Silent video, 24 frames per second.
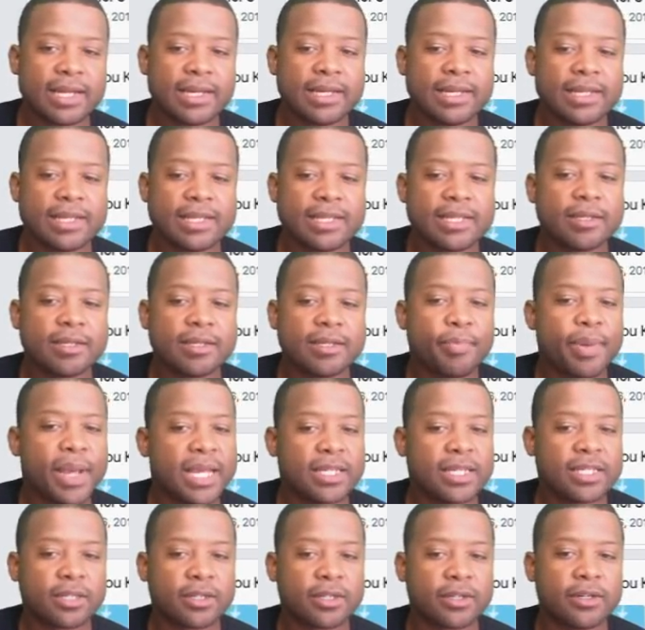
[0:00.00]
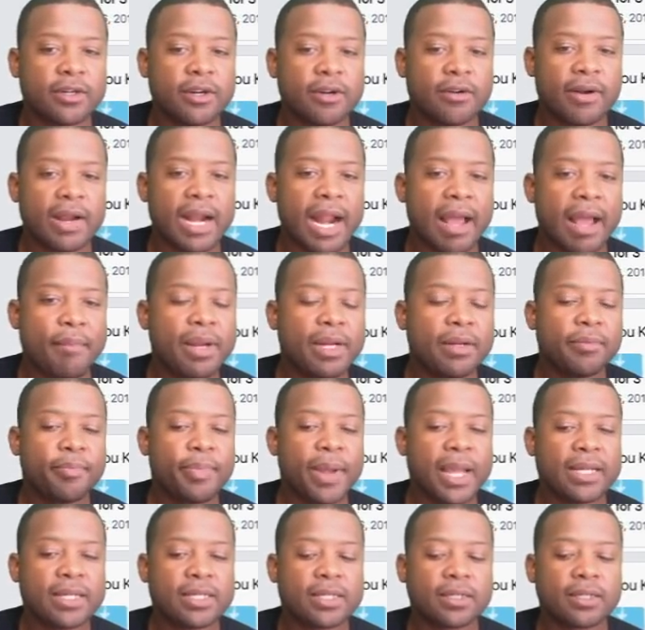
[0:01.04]
This is a picture, right? I made a
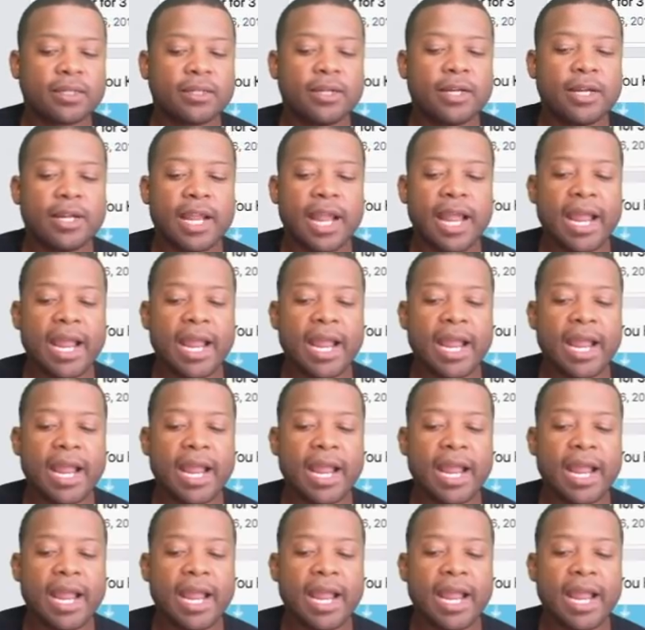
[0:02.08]
picture